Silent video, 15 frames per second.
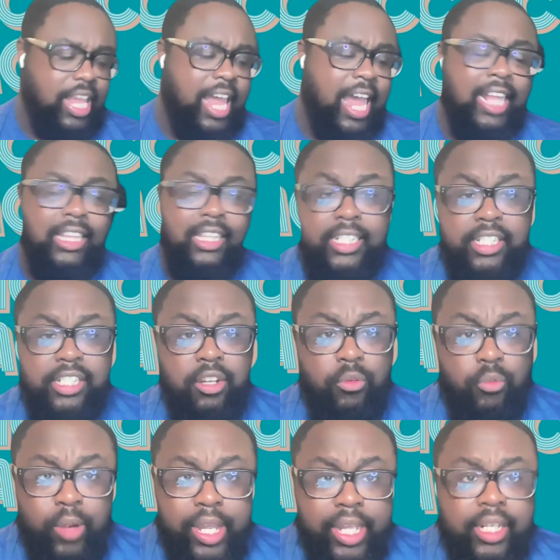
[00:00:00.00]
athletes to
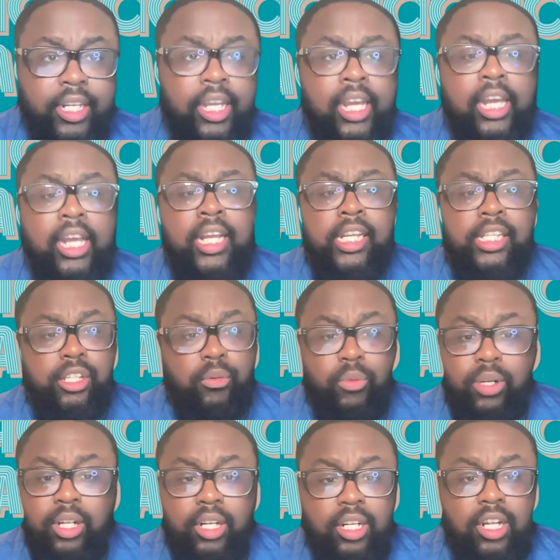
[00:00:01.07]
win. So
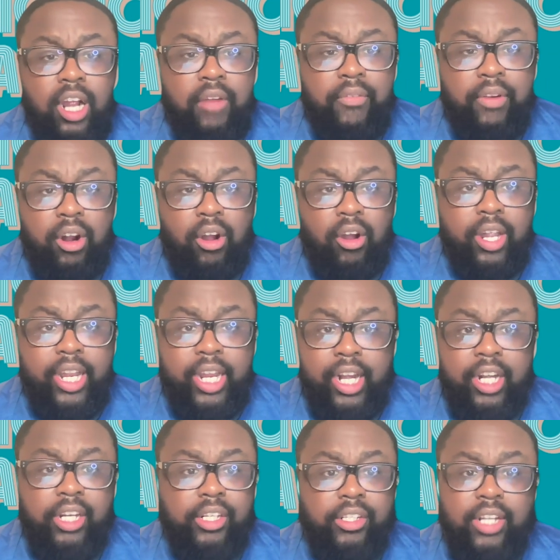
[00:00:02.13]
we're going to cover it all
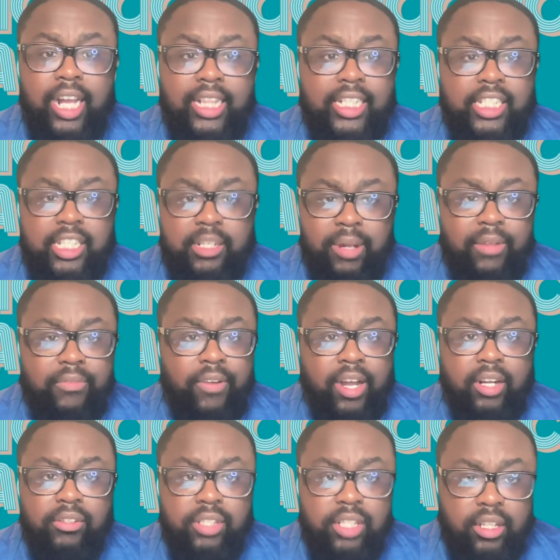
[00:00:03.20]
here. Got the
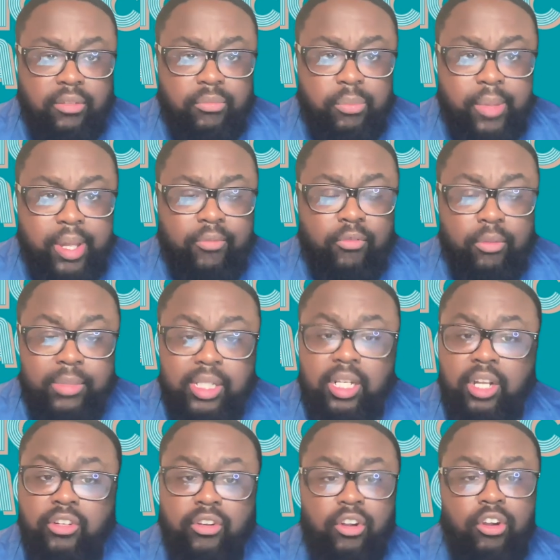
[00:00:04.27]
semifinals of the
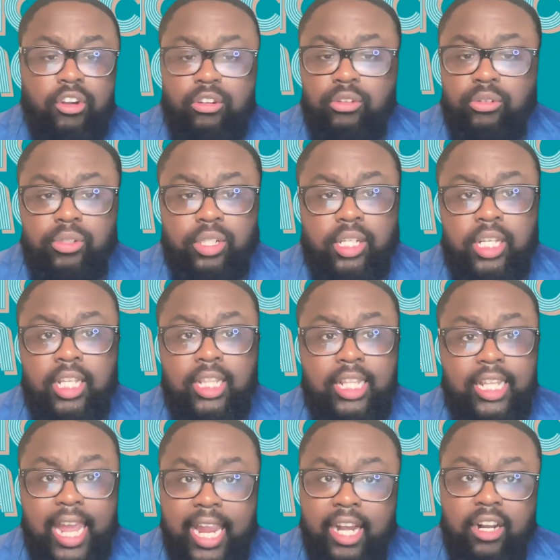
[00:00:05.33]
women's 100 hurdles,
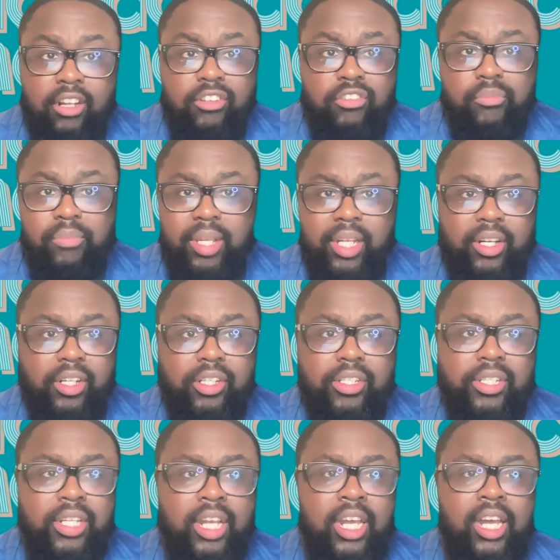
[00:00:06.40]
the 800
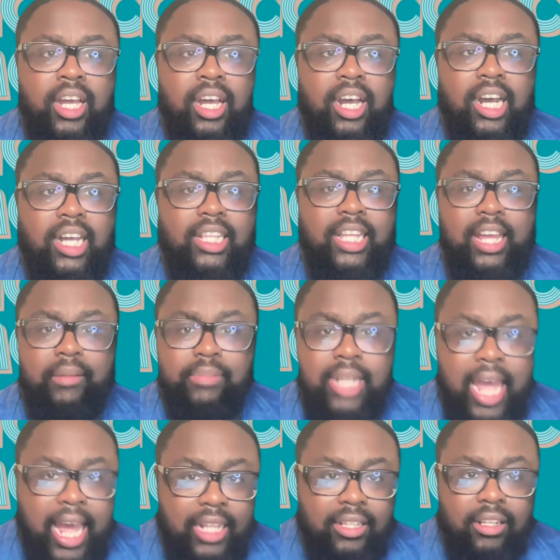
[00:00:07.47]
meters, uh, the
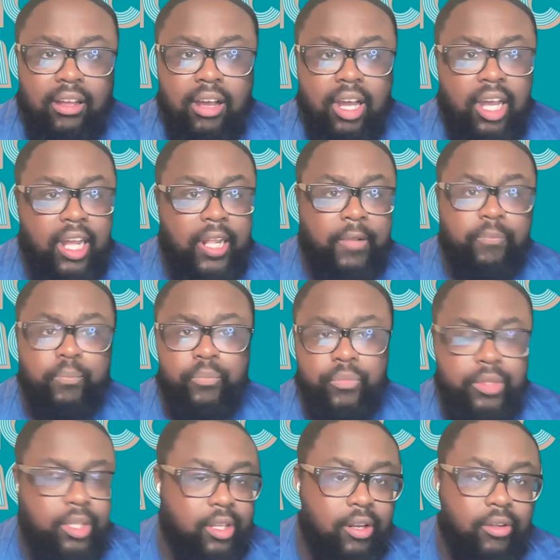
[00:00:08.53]
heptathlon,
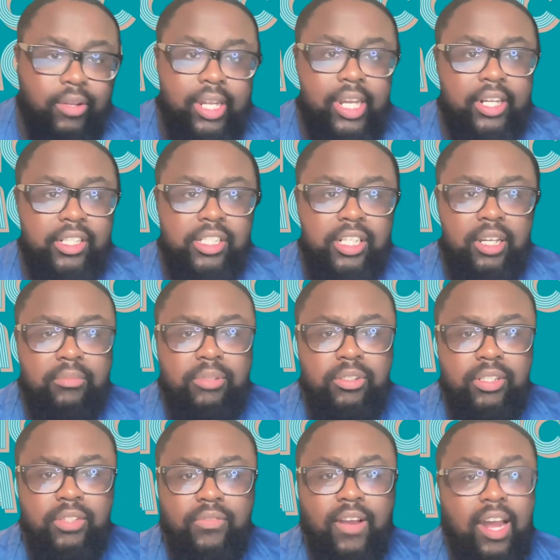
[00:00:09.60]
you know, gears up
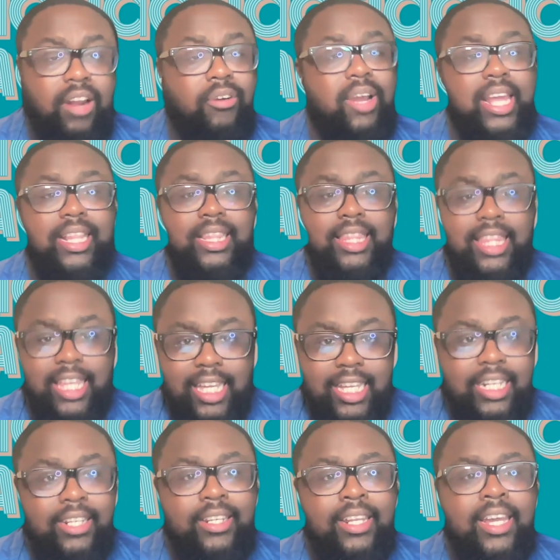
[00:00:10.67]
to its final, and
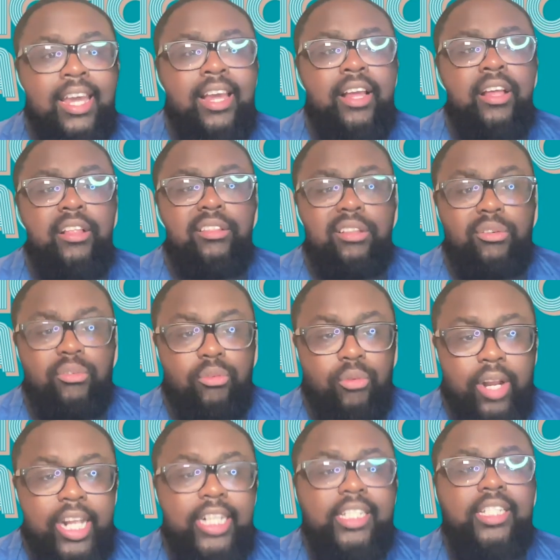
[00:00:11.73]
then the
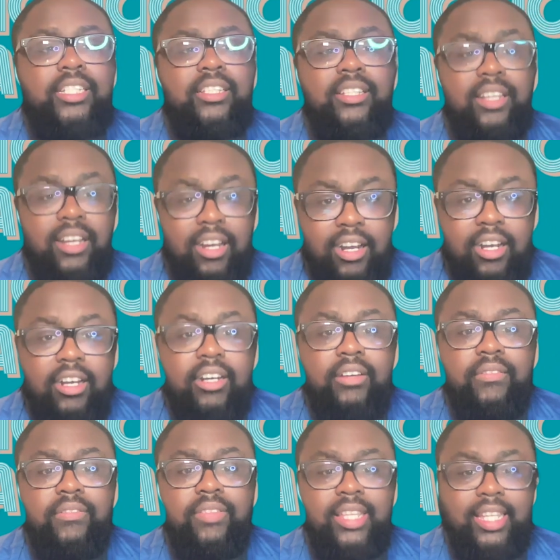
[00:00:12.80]
race
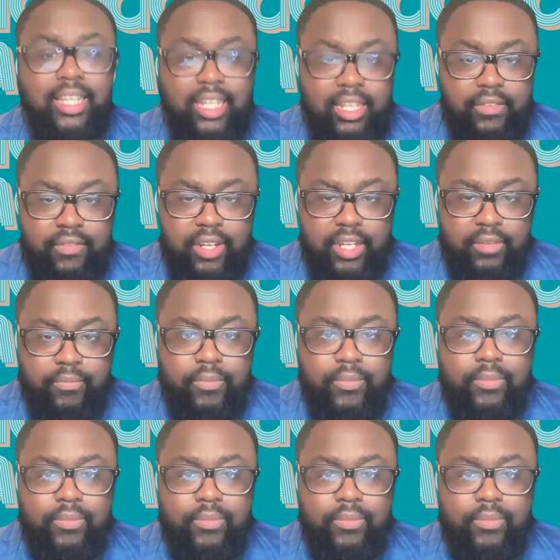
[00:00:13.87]
of the evening